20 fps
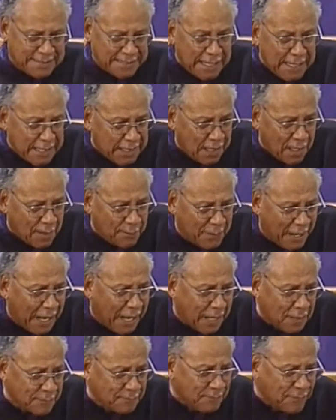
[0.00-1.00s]
thinking
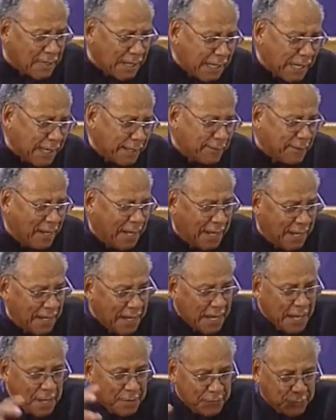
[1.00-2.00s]
about. Maybe
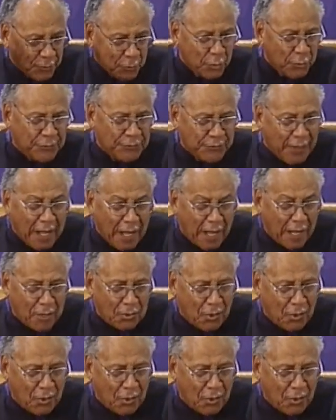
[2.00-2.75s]
through thought